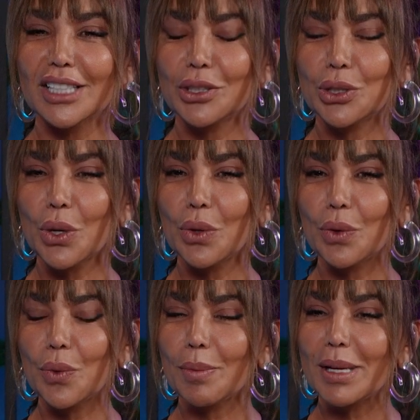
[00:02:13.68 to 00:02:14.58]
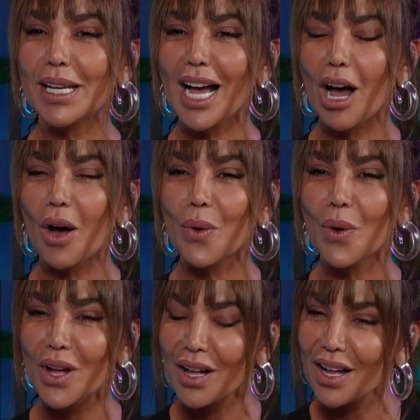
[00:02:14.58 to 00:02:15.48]
to show the women how
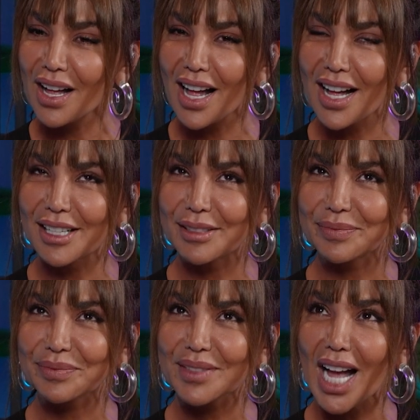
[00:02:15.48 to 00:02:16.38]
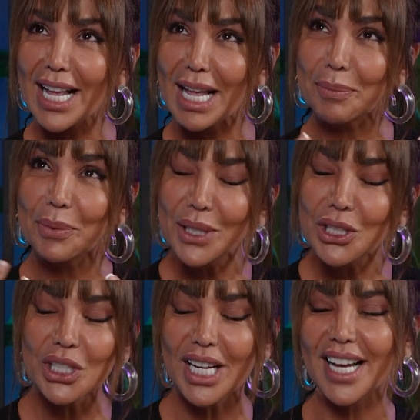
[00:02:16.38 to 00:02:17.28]
I
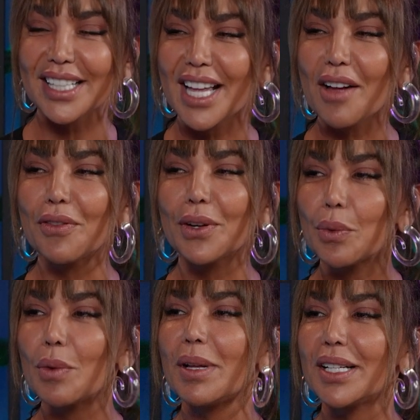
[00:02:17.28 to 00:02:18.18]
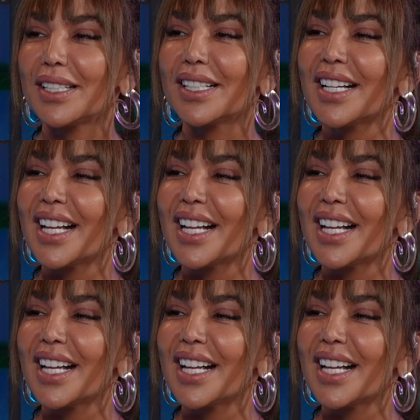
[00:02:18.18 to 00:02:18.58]
appreciate every woman,